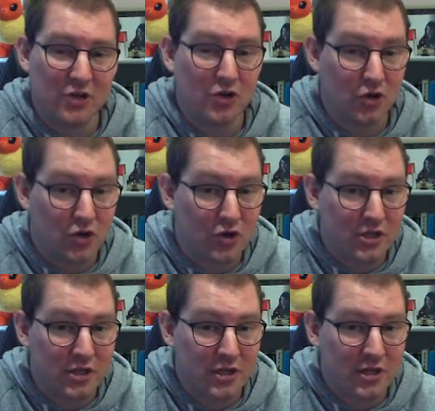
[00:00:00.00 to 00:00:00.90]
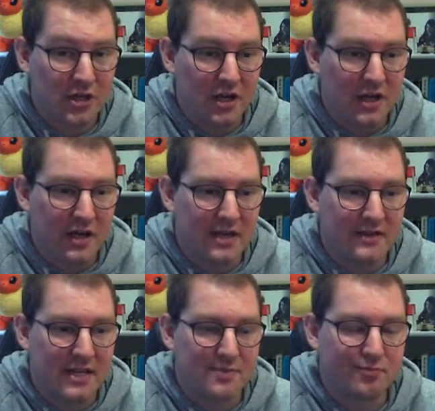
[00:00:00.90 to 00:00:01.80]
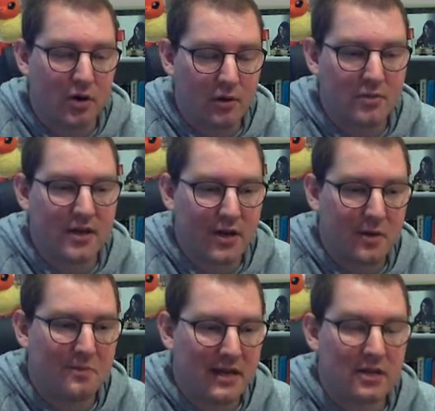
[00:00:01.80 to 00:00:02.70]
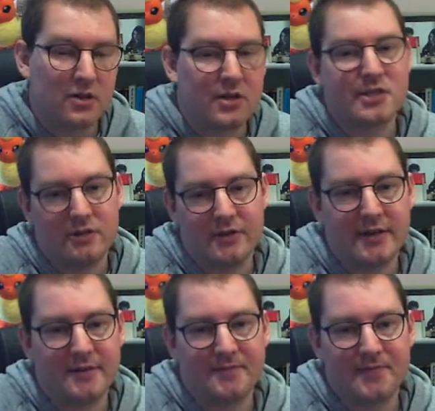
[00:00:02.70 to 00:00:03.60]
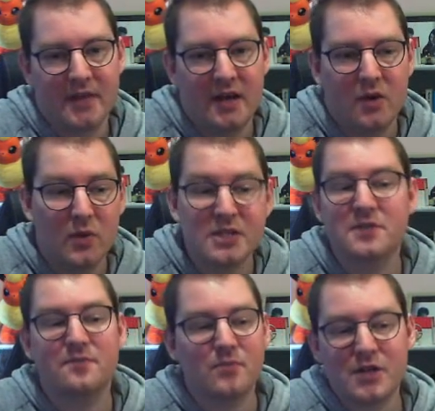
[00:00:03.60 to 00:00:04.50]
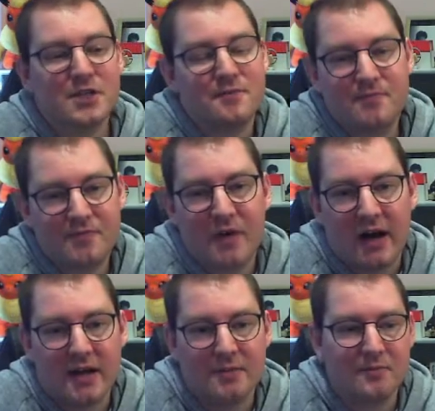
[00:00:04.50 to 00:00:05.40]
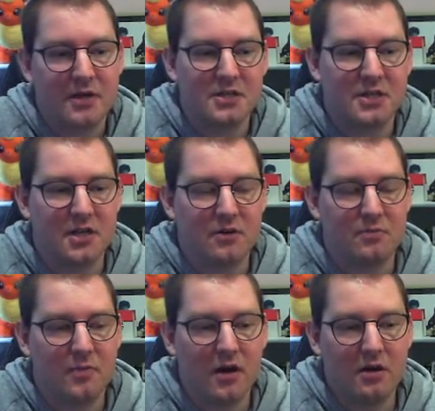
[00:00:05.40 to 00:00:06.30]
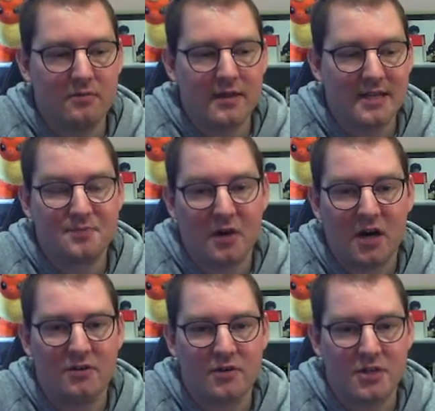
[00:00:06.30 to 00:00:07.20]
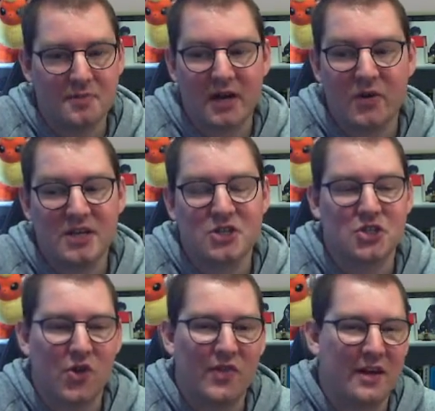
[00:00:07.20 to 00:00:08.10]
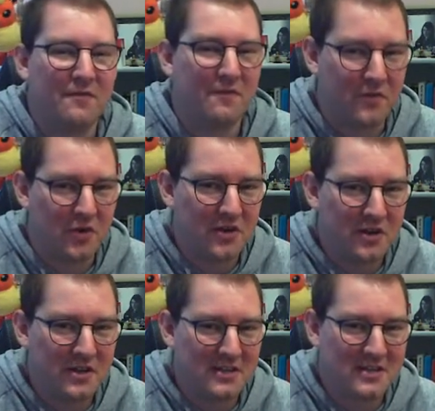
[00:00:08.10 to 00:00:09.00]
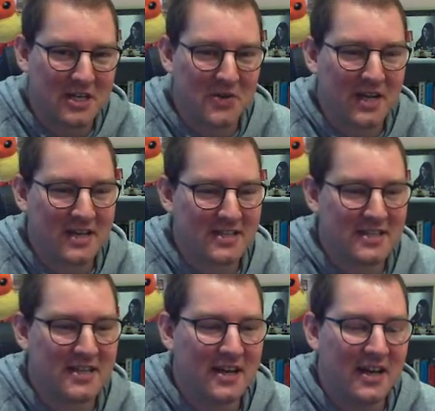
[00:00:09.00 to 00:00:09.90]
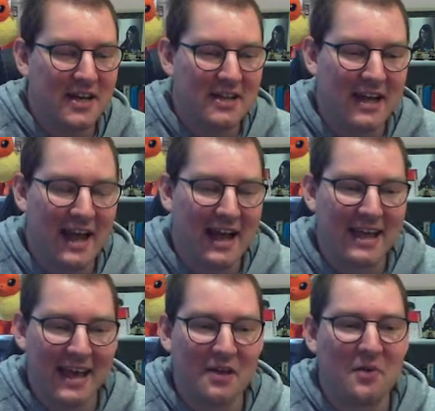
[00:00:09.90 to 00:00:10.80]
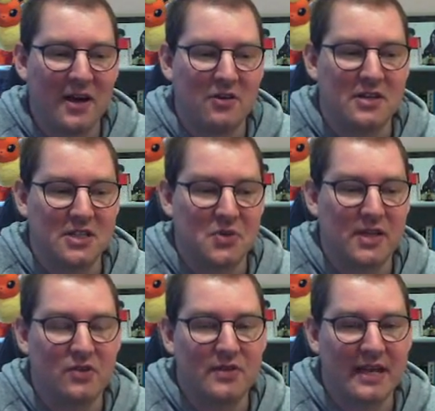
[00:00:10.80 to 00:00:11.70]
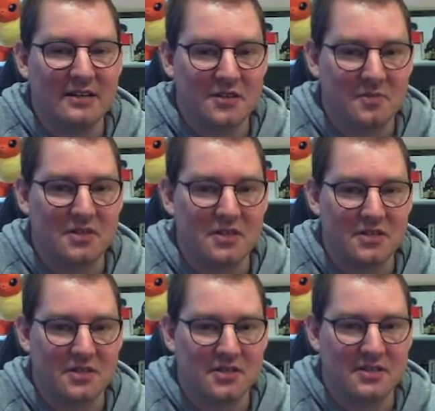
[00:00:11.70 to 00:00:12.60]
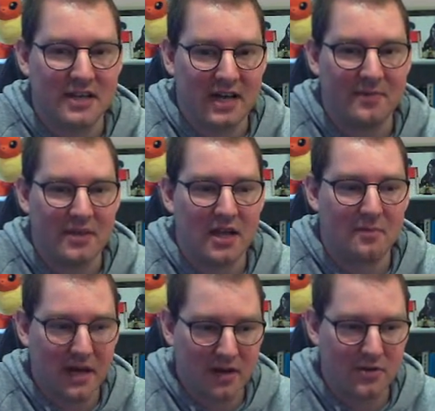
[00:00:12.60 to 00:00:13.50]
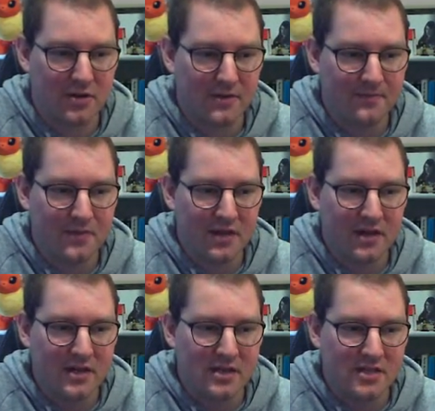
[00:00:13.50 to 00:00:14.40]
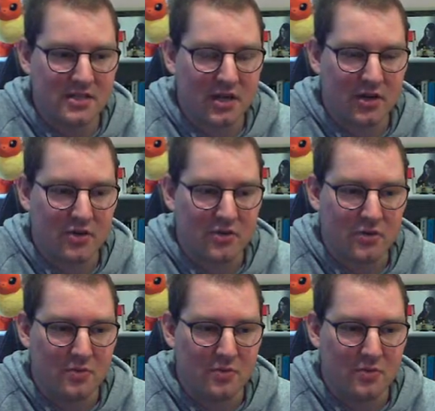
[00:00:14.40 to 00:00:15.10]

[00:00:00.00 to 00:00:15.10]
good, there's probably gonna be a lot of slugging, which is fine because it's part of Oni's power. It's just not that fun to go against. Like, I get why Onis do it. They only get a limited time in their power, so